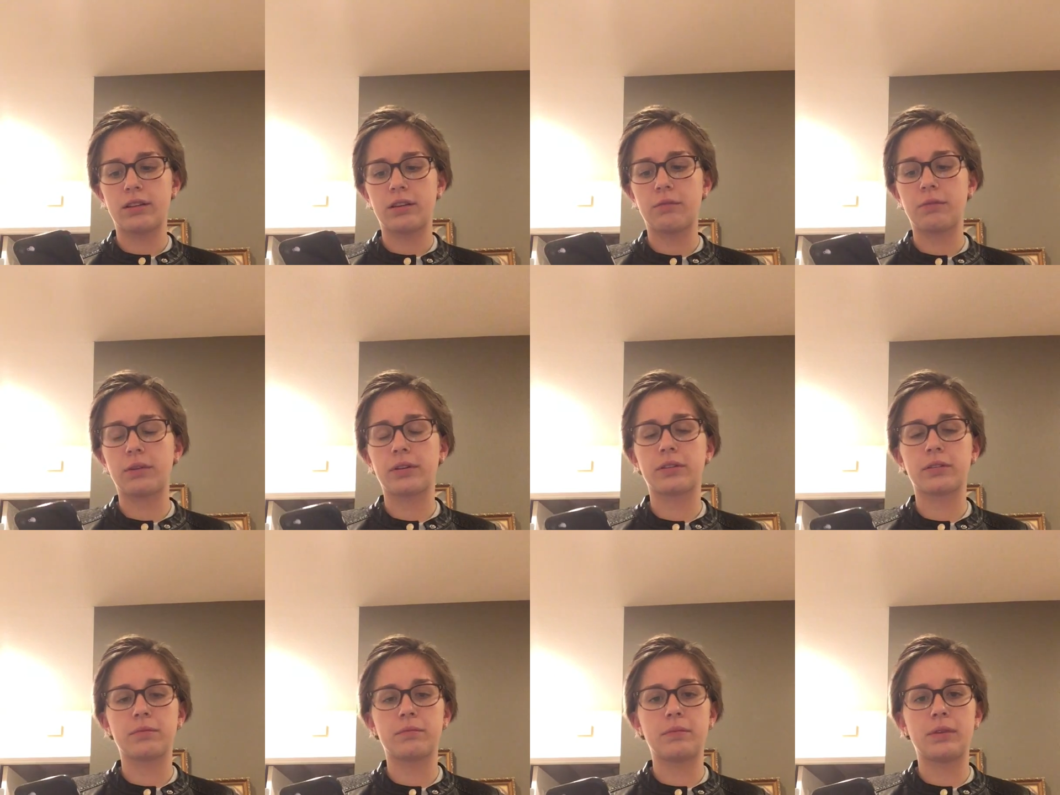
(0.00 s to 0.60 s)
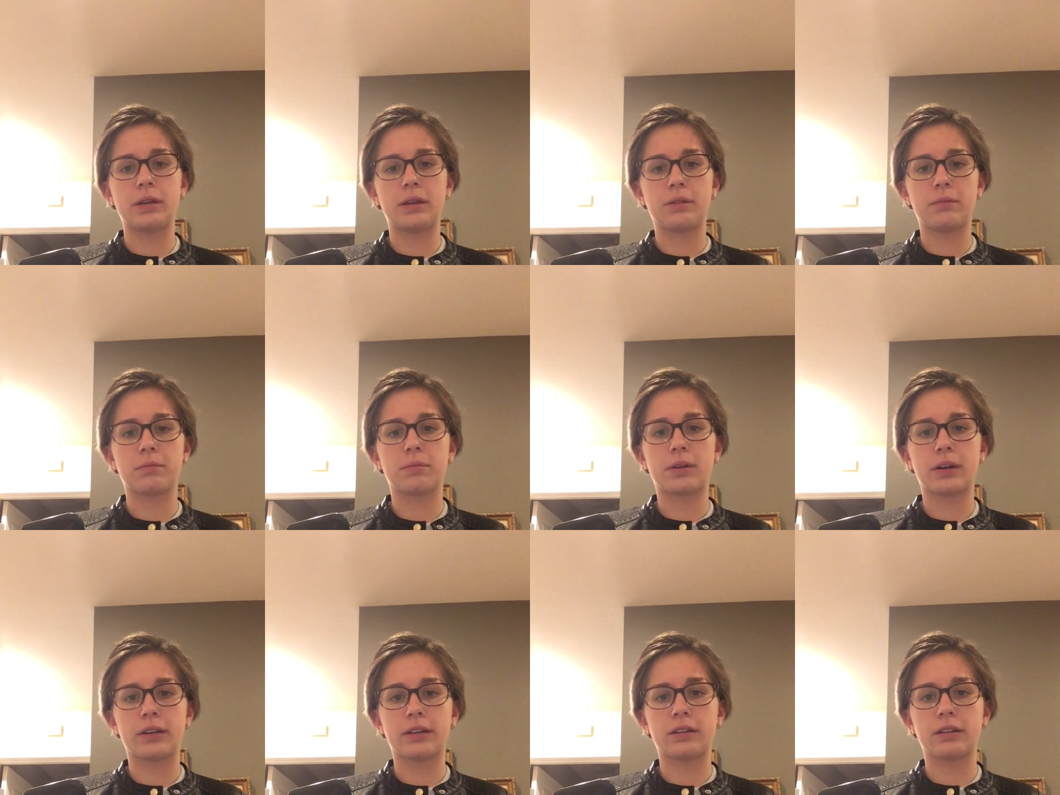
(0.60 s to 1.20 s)
It wasn't me
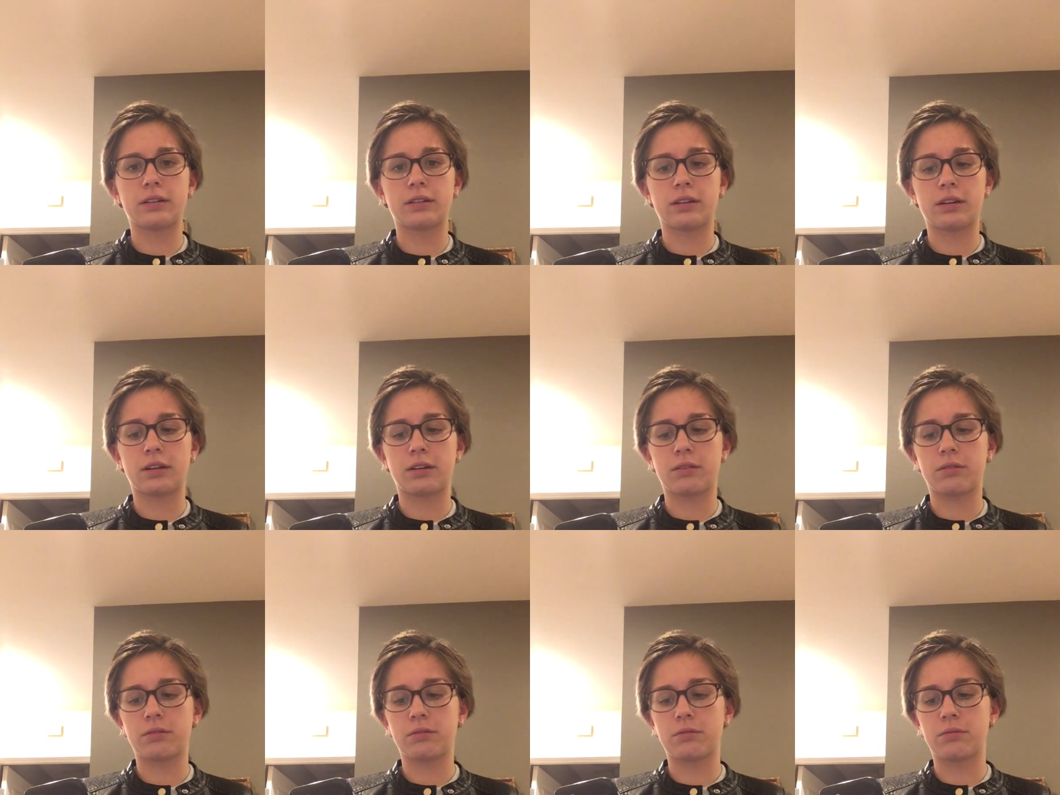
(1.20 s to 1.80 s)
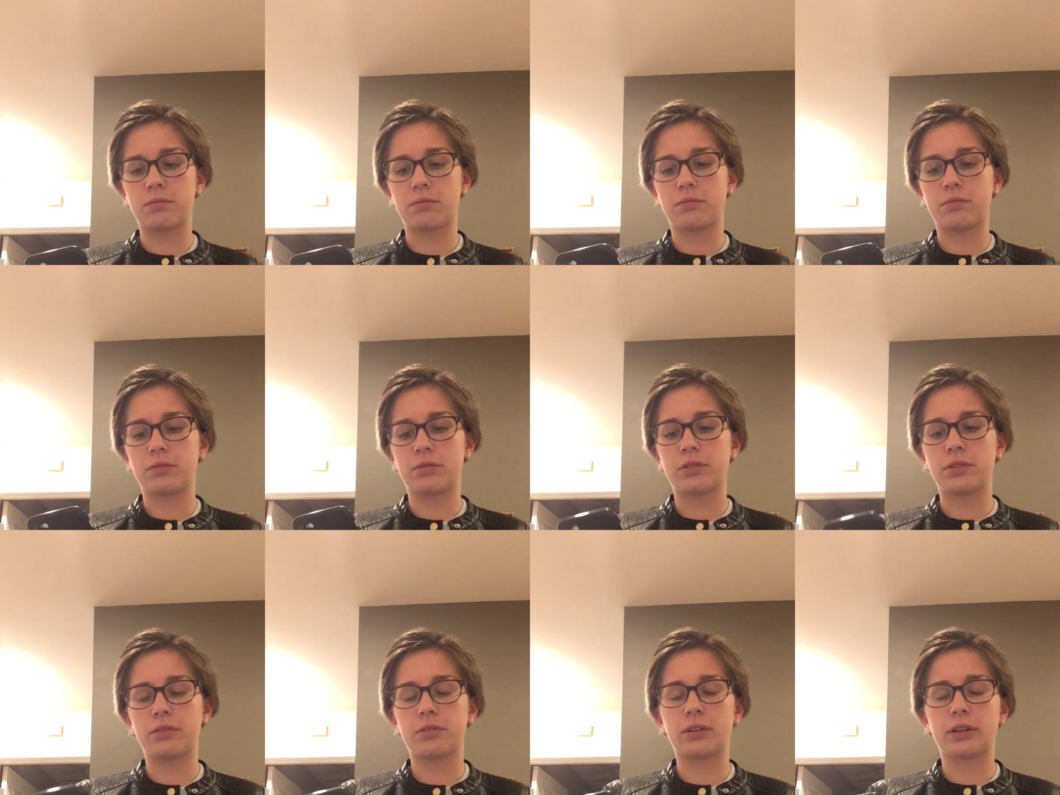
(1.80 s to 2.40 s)
breaking down,
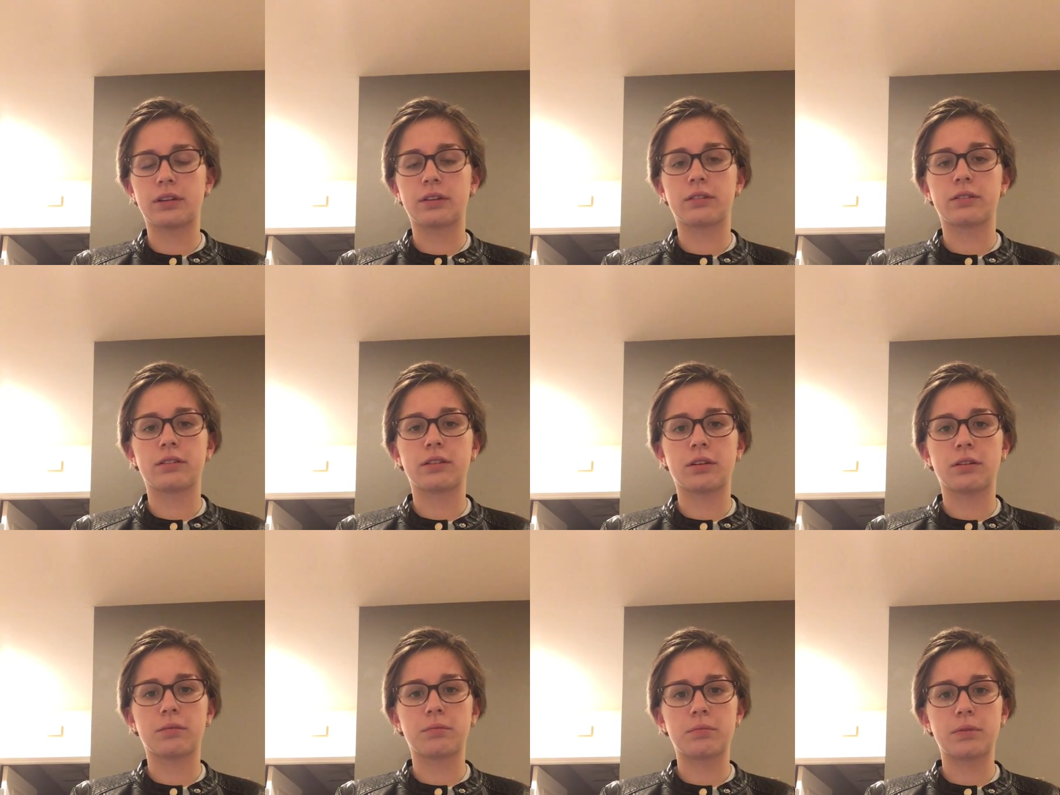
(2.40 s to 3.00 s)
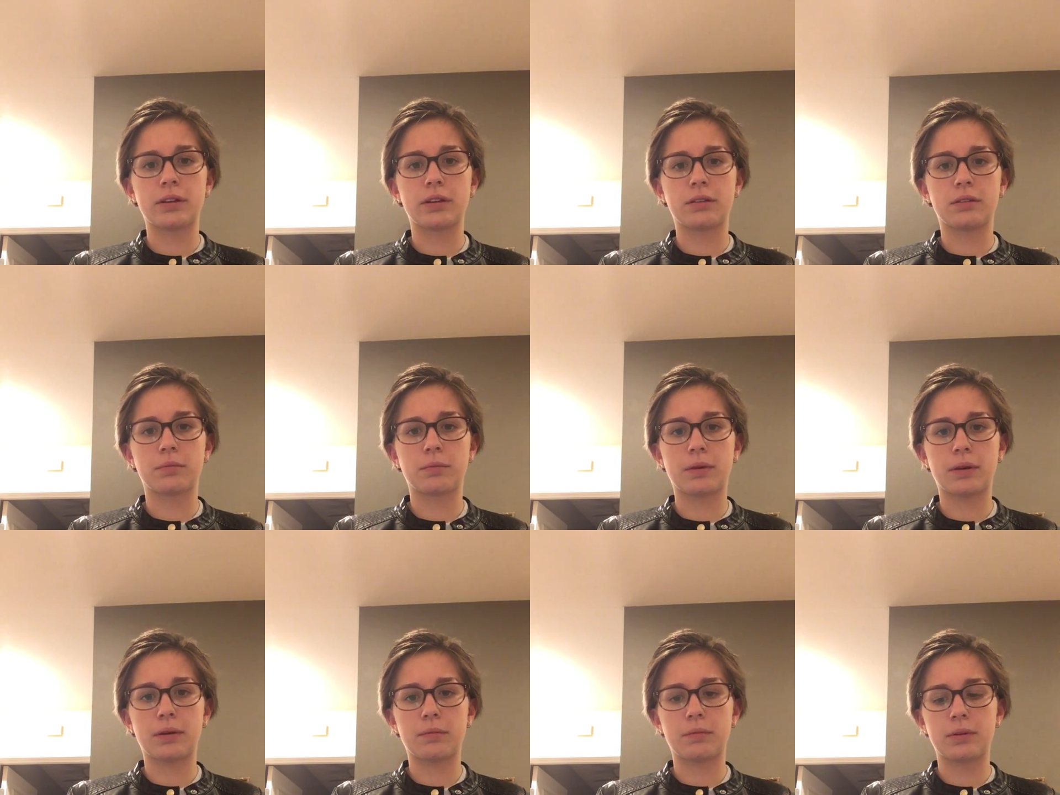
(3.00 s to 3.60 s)
losing herself piece
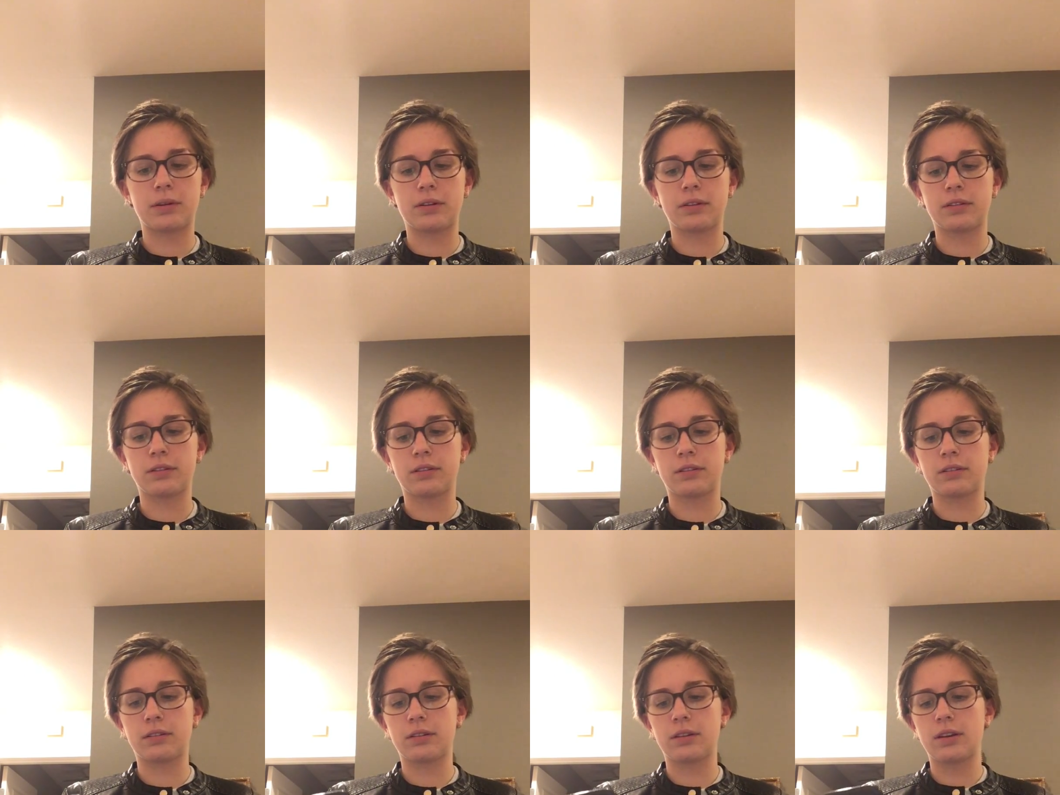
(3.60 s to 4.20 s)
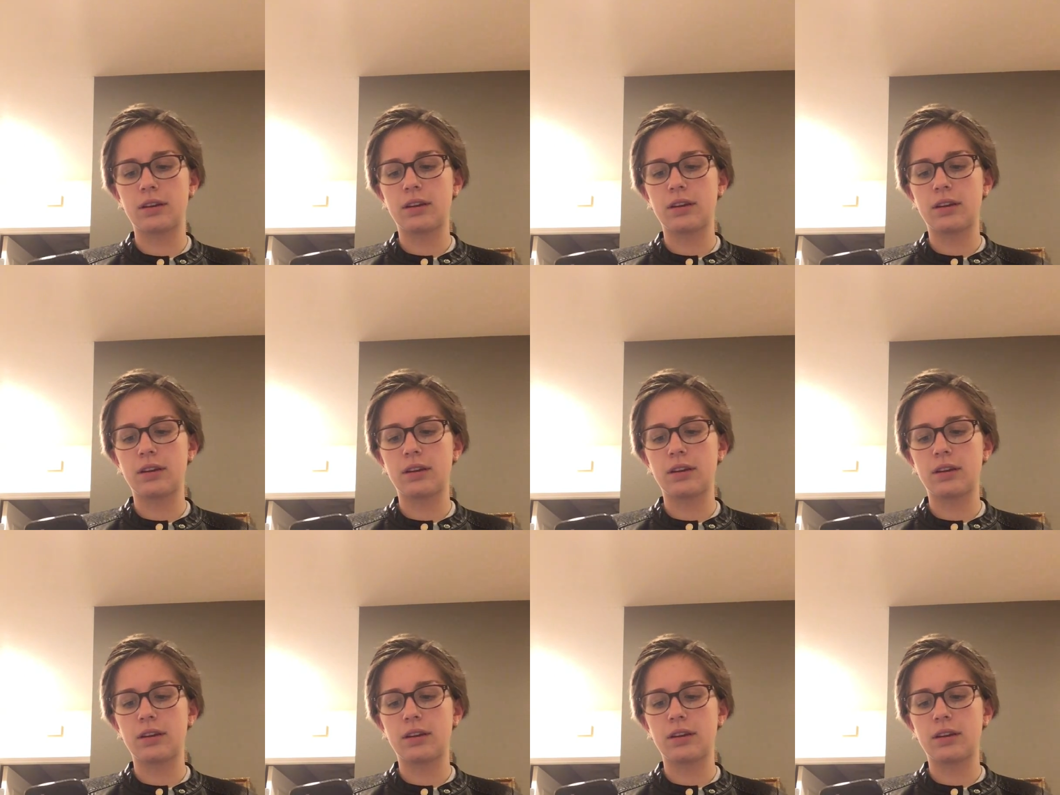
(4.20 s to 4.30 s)
by piece.